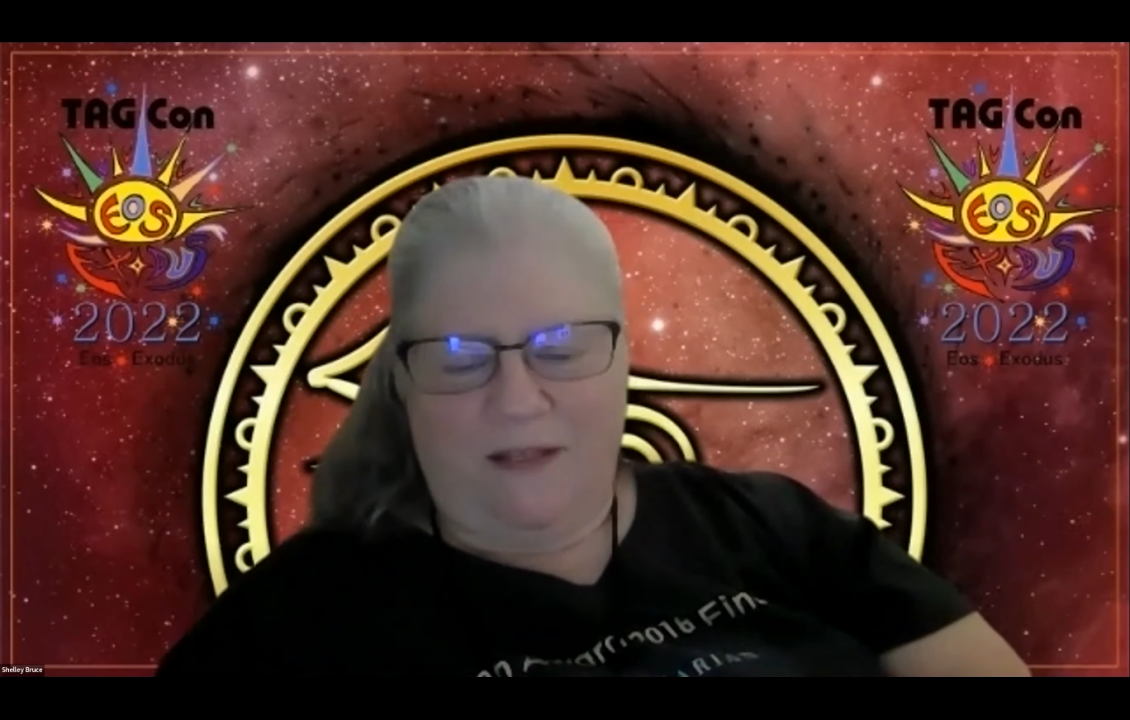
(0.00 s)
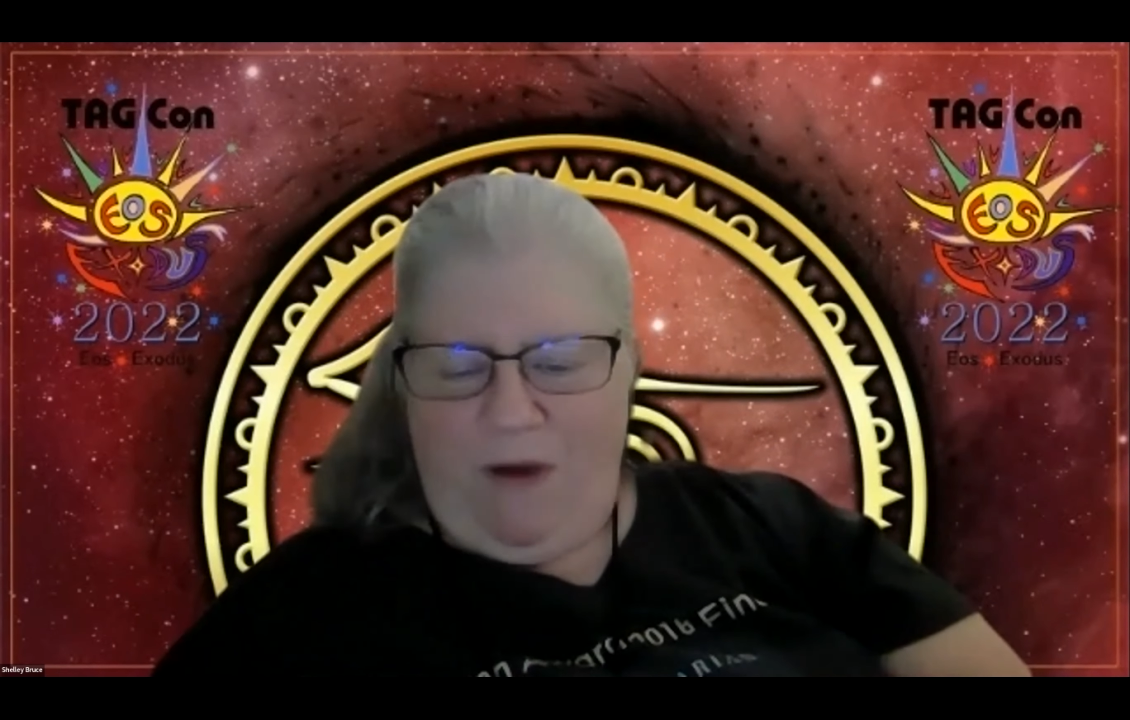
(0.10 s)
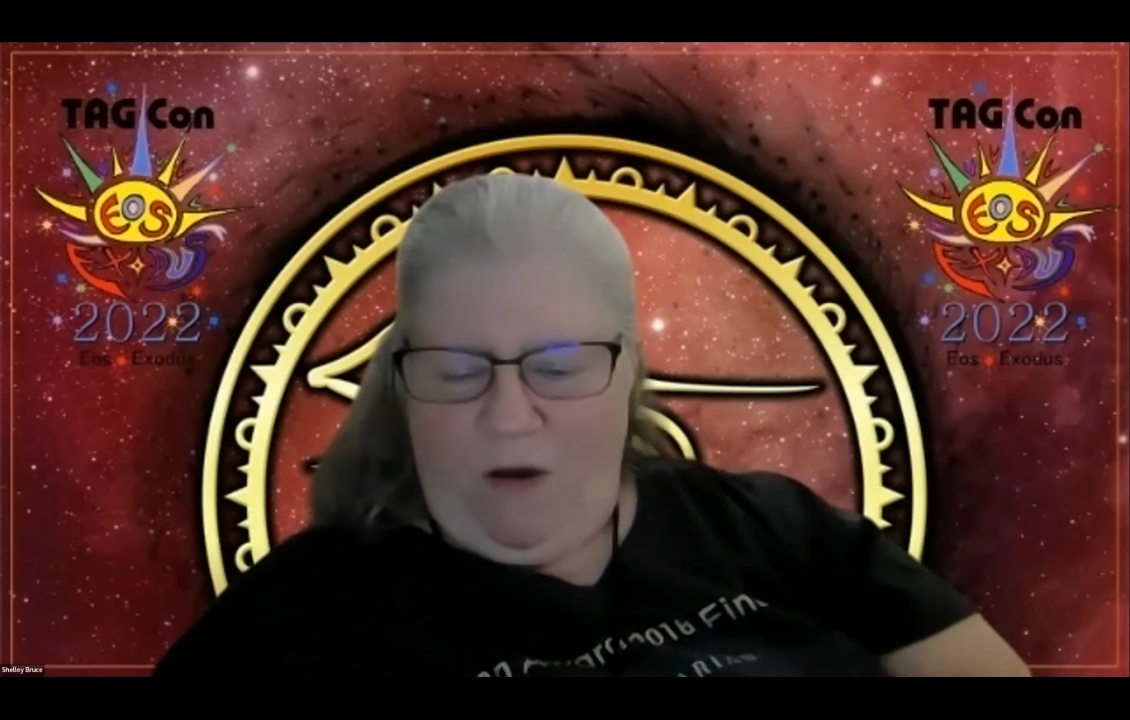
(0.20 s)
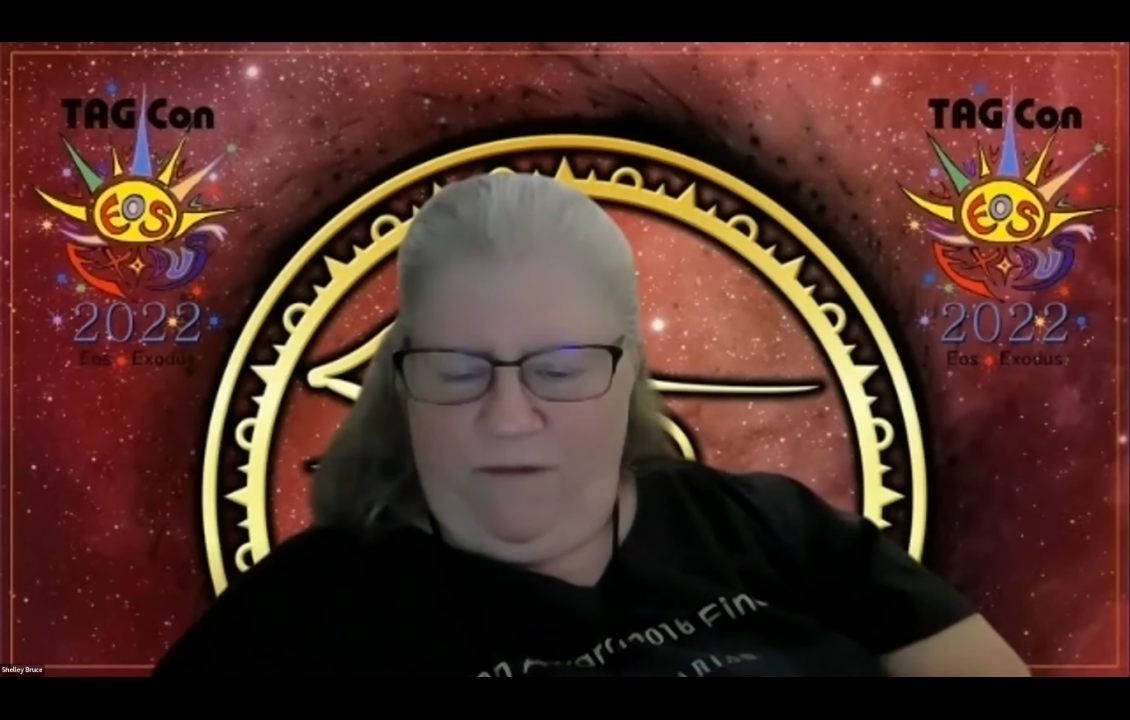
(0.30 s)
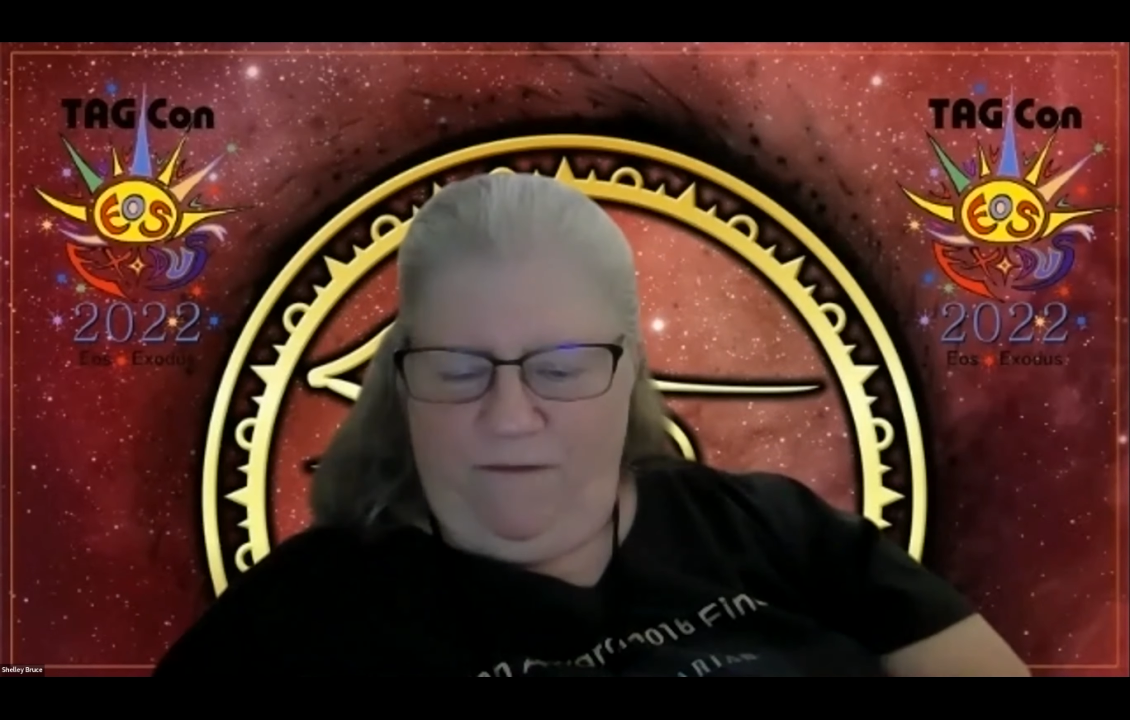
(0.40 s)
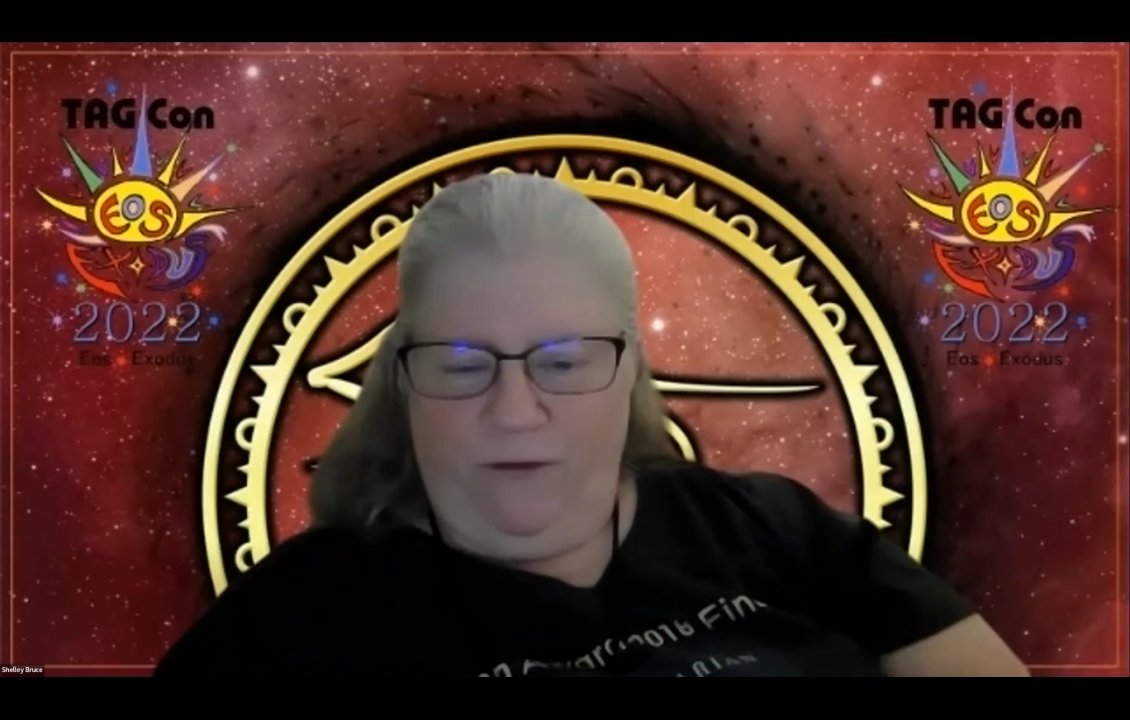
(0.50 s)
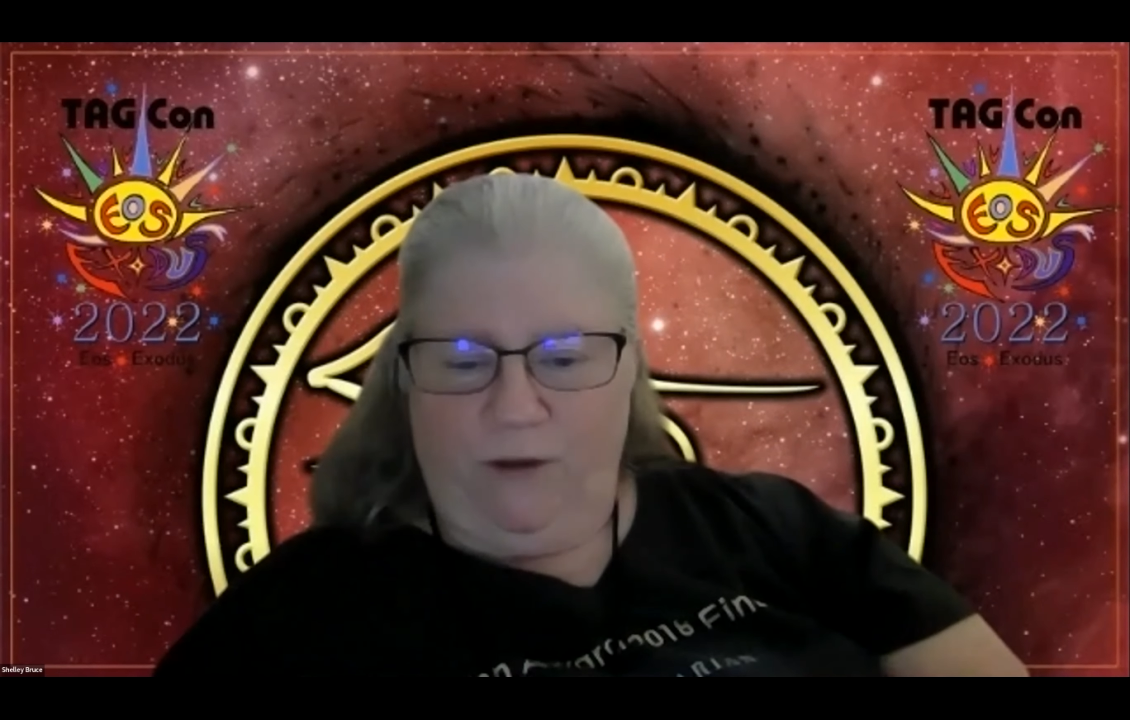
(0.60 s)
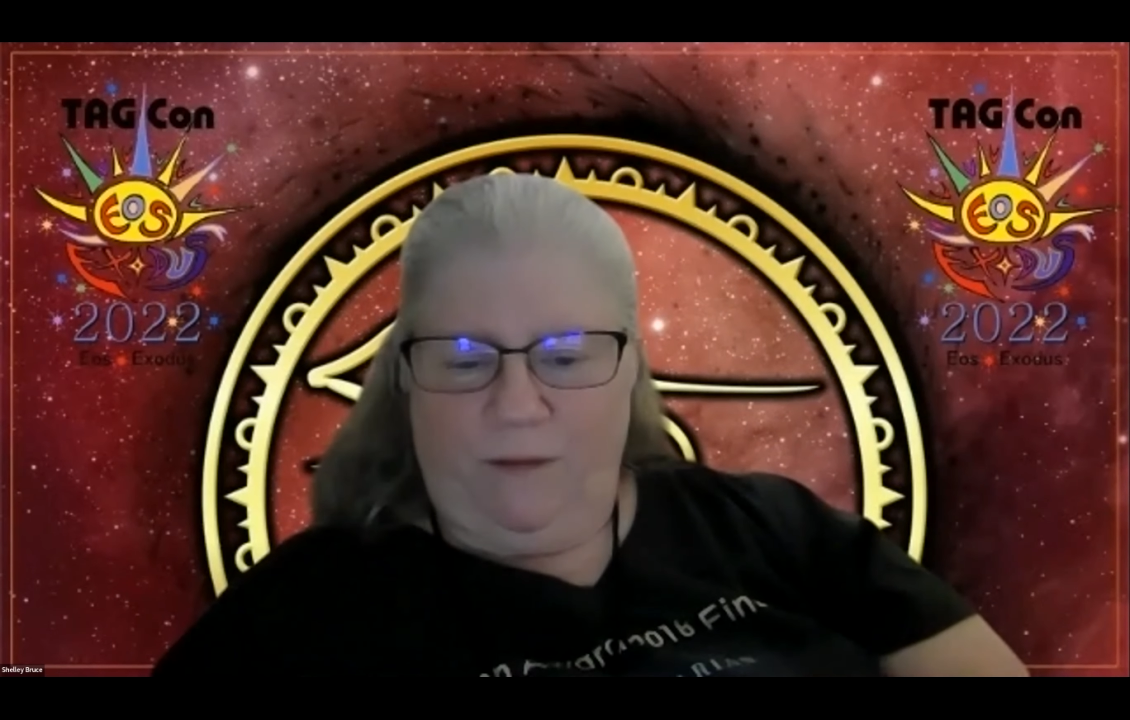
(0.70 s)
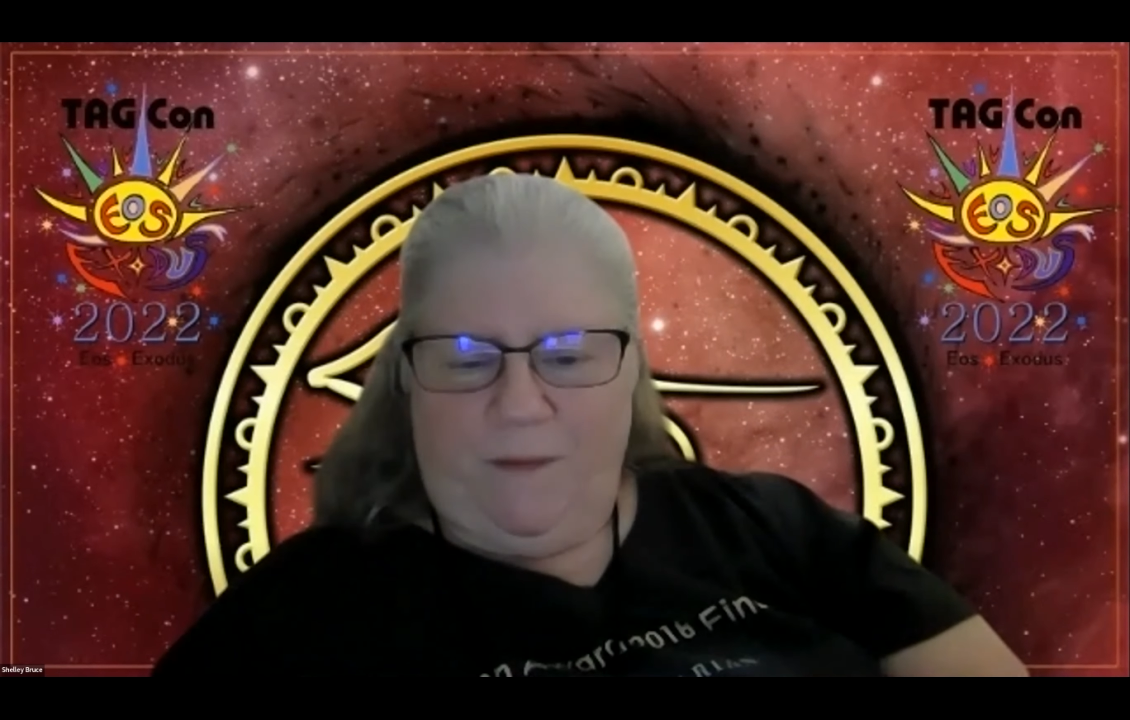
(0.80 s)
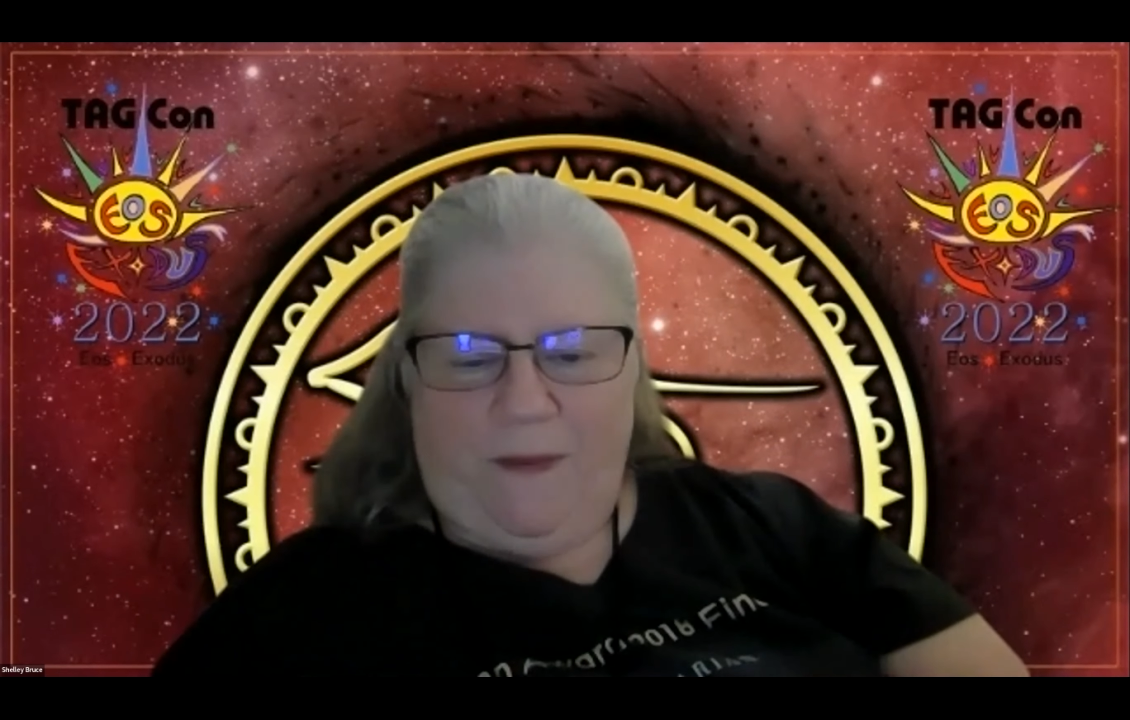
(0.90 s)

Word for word: mouthful.